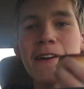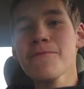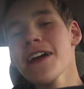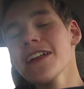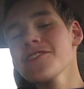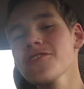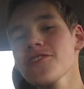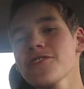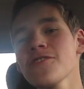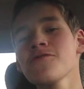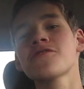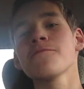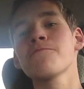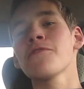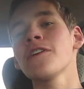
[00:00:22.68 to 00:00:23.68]
managers
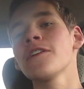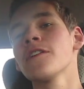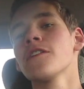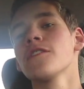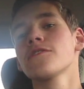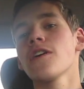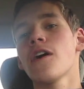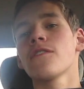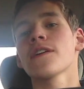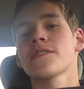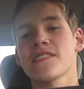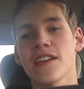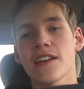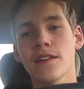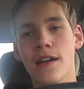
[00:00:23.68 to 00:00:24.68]
used to put
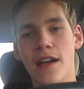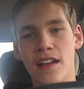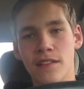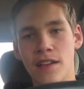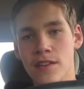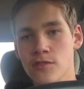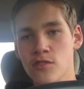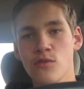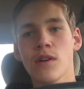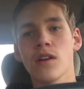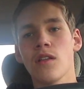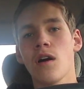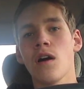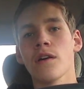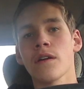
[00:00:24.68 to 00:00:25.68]
donuts in at like 2
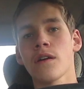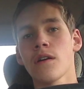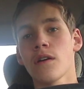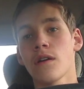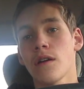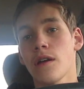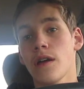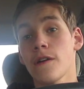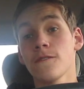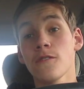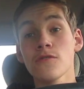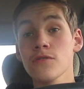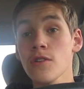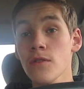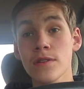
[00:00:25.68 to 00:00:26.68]
o'clock and
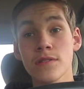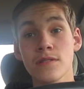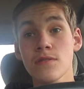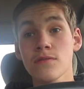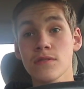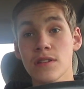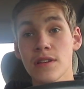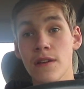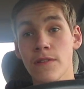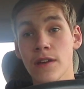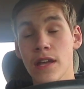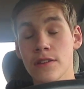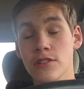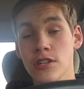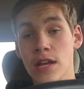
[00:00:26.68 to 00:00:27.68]
those donuts used to never
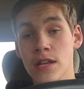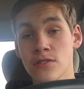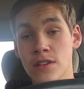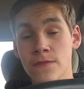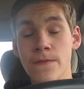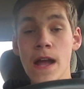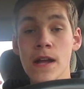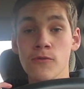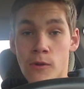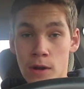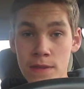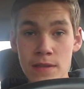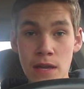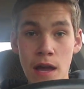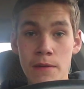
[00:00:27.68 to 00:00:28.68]
get changed. In fact,
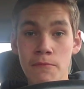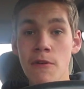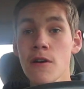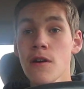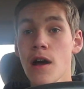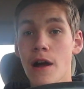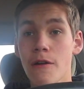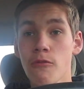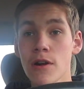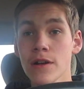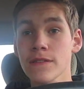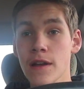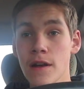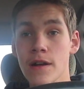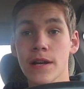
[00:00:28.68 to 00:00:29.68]
one time I
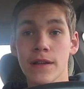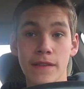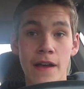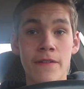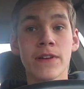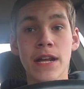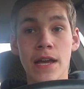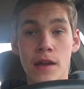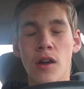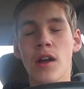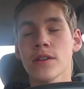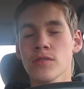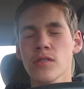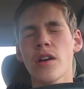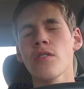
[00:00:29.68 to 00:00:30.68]
worked there at 11 a, or
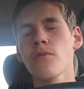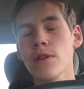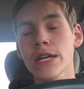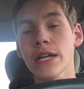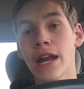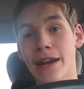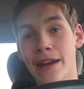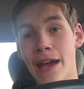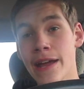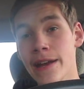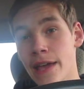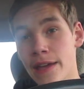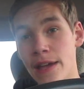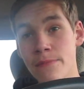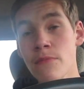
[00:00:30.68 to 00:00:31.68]
I started working at 9
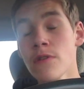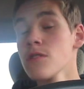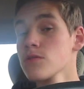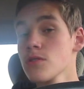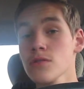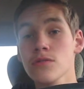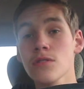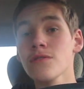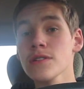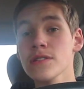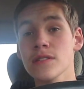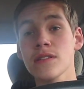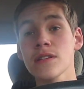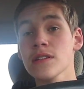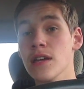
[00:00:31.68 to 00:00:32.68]
a.m. Those
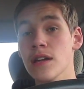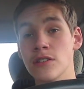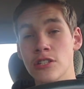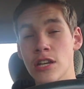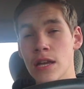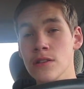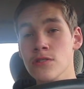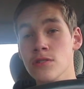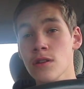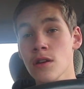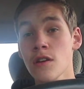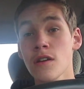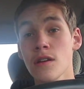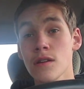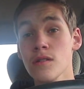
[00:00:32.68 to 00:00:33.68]
donuts didn't get changed
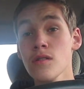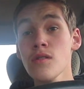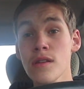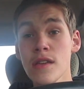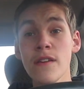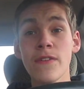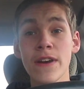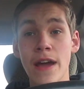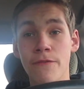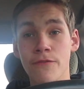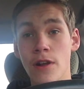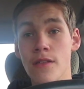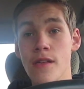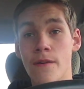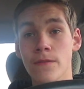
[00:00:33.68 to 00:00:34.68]
even
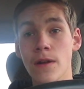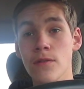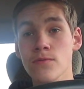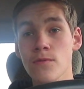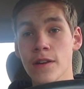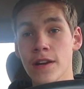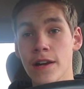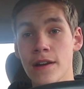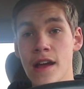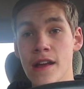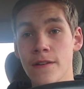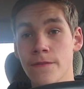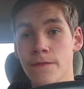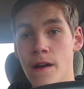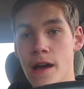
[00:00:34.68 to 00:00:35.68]
after I left. I was working at
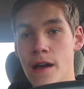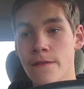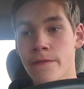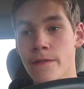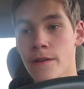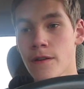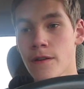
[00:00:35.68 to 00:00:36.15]
9 to 5.